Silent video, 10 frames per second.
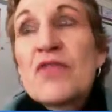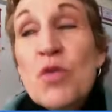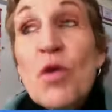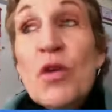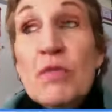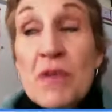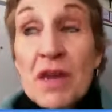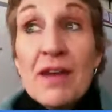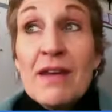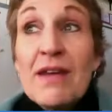toward
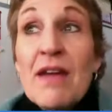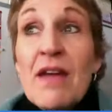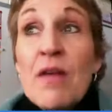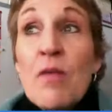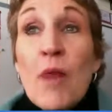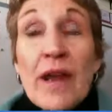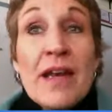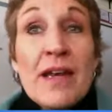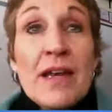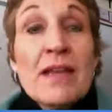me when
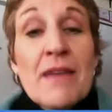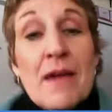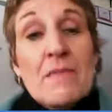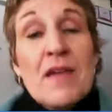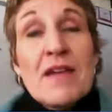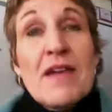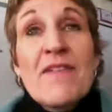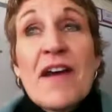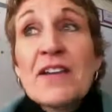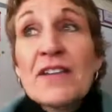I needed them, and
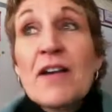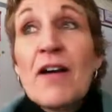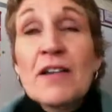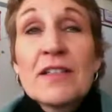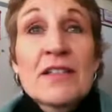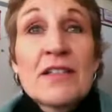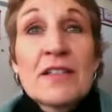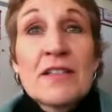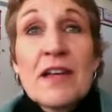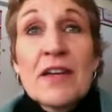if I called and
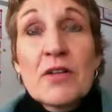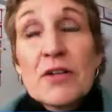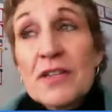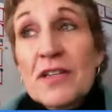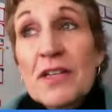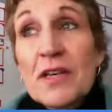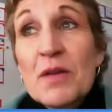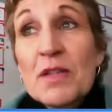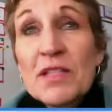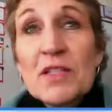said or sent an
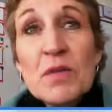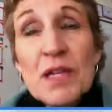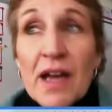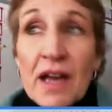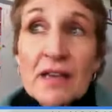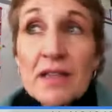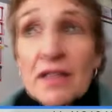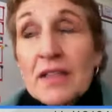email, "Let's meet at,